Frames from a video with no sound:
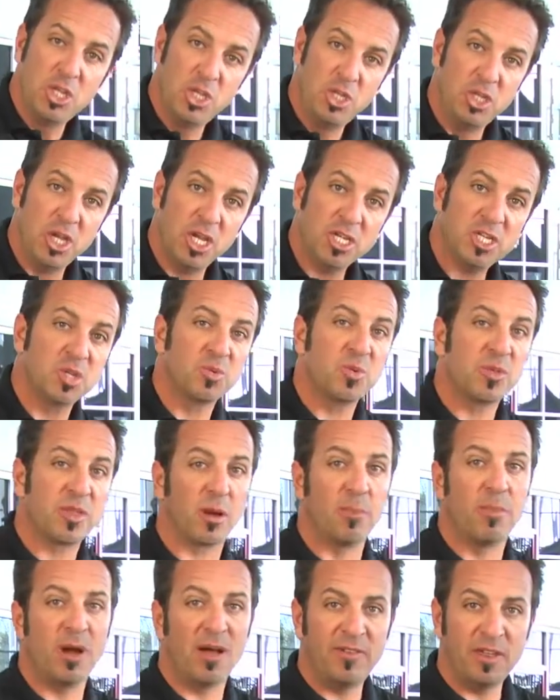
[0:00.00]
just as with our
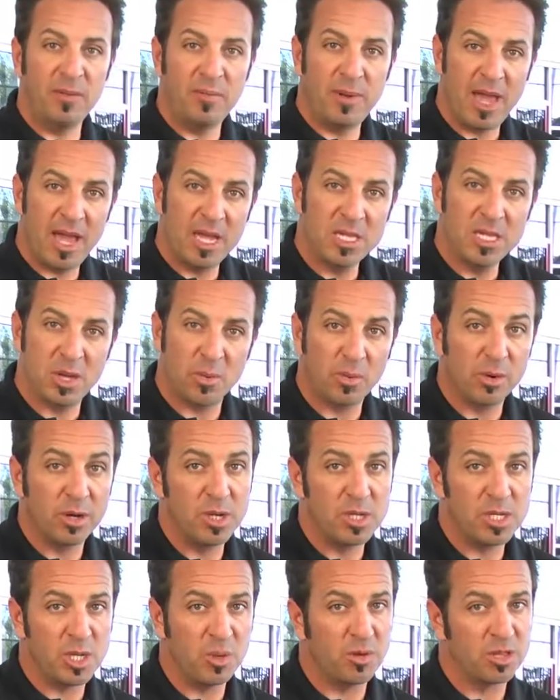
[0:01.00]
buffing pads that we're
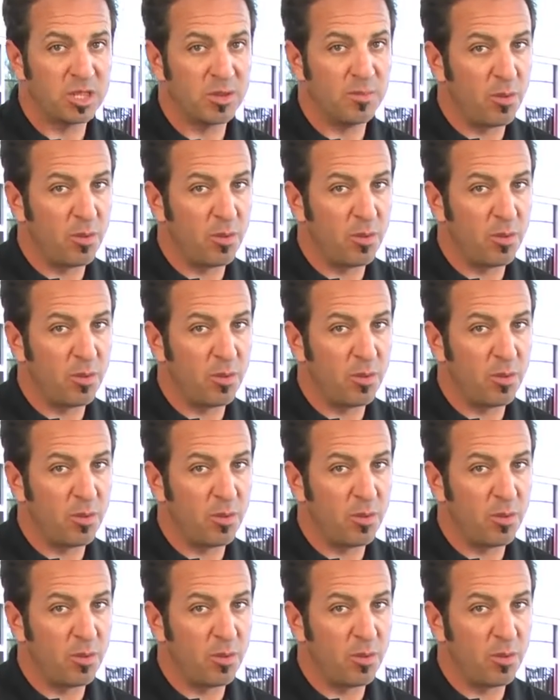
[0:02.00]
using with